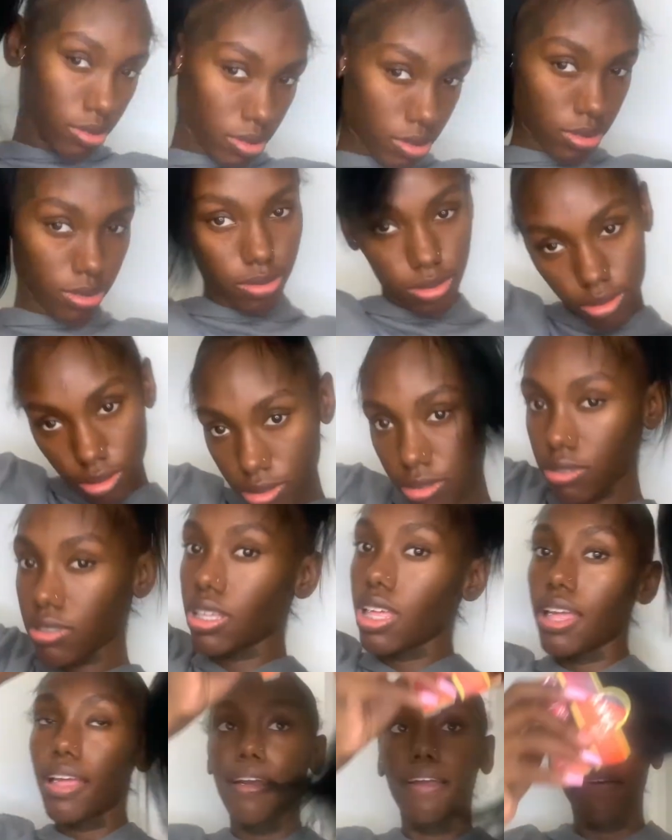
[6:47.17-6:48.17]
beauty supply
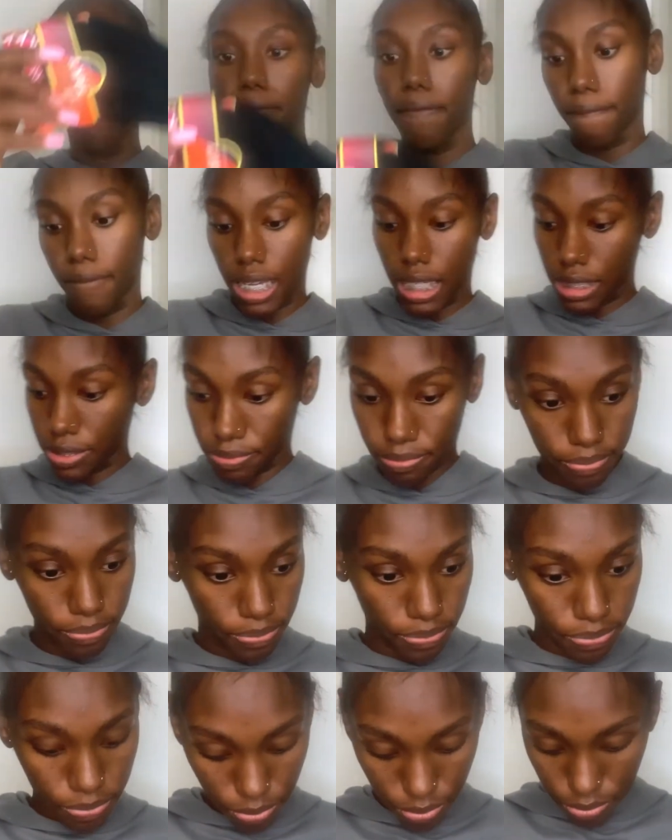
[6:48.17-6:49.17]
store and it was
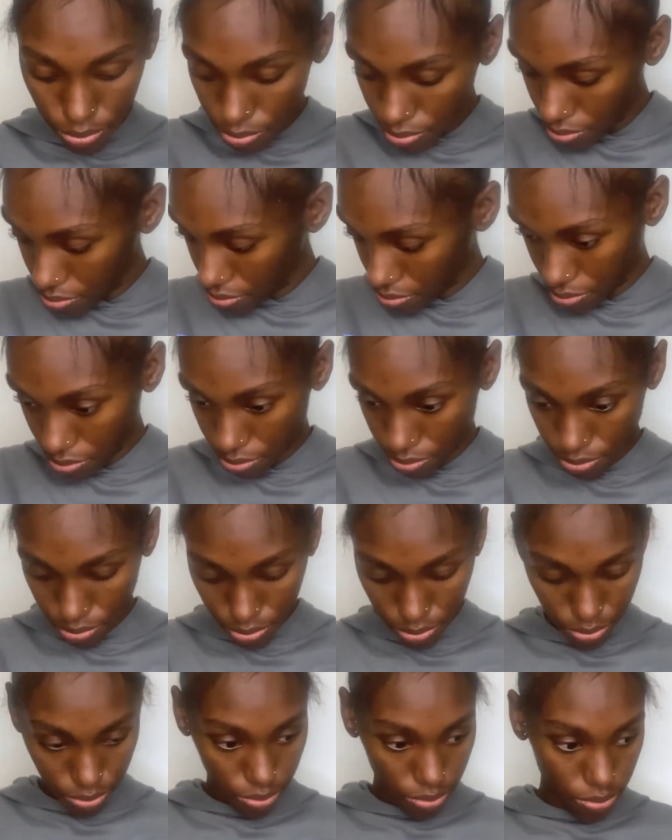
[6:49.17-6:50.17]
about $22,
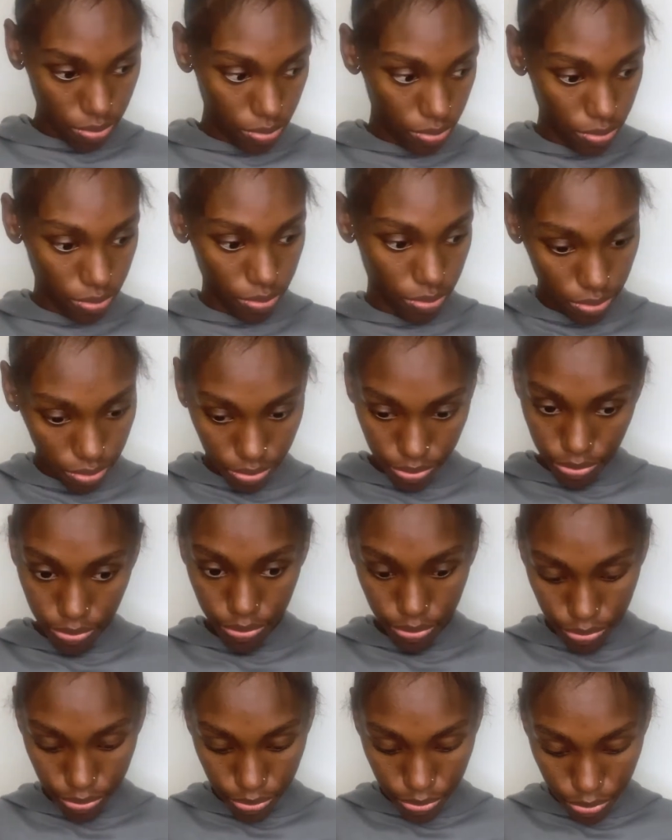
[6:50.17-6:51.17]
$23.
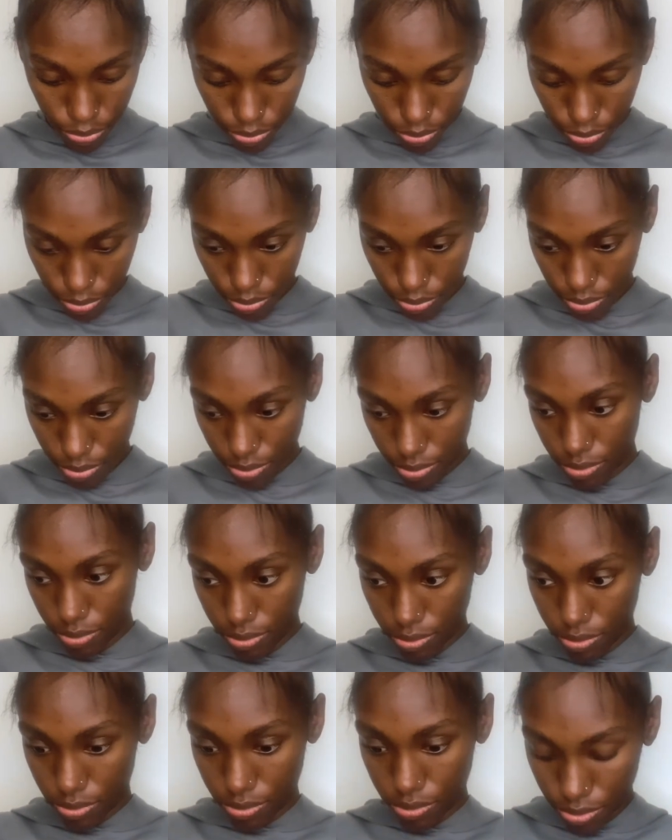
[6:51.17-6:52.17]
Really nice
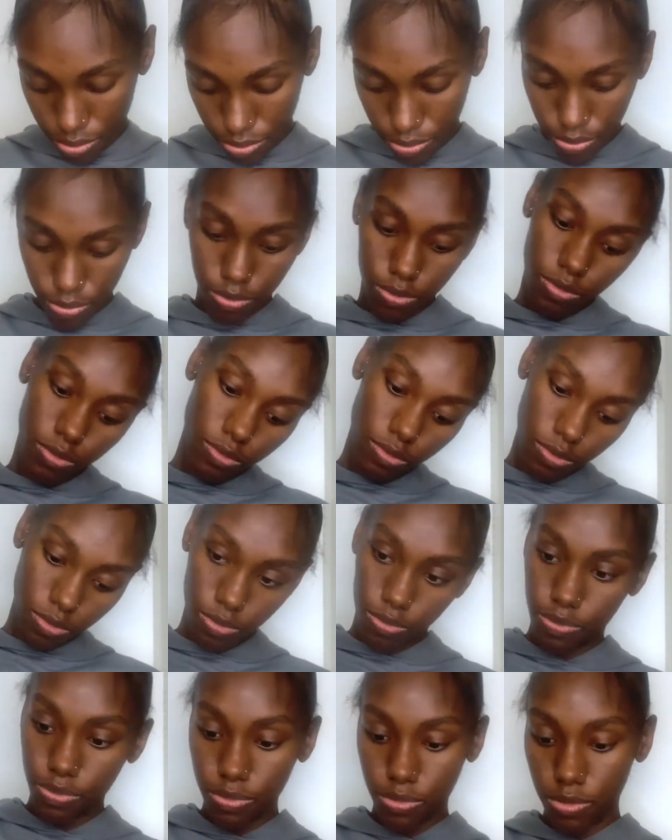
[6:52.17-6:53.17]
hair, really soft, and
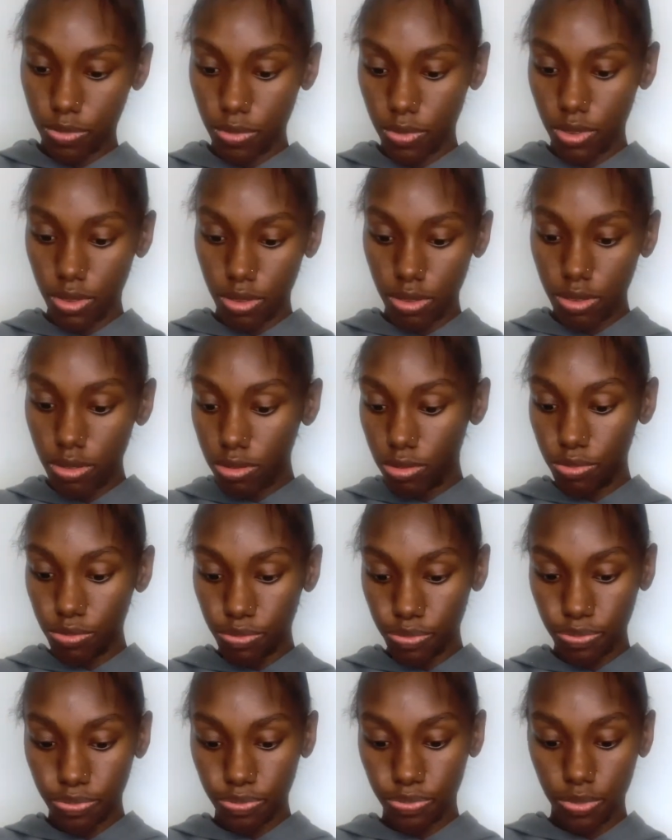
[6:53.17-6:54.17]
I got it in a
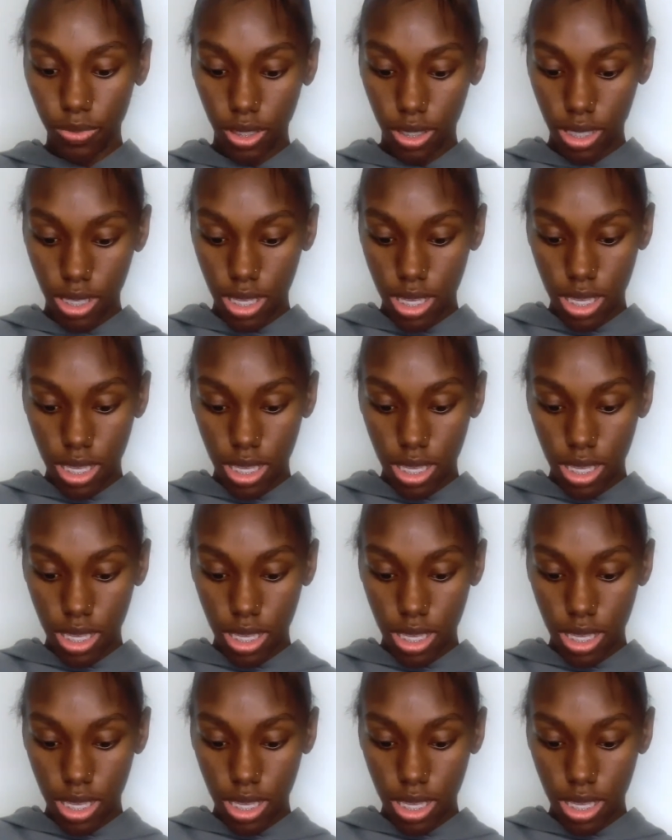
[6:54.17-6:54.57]
16-inch.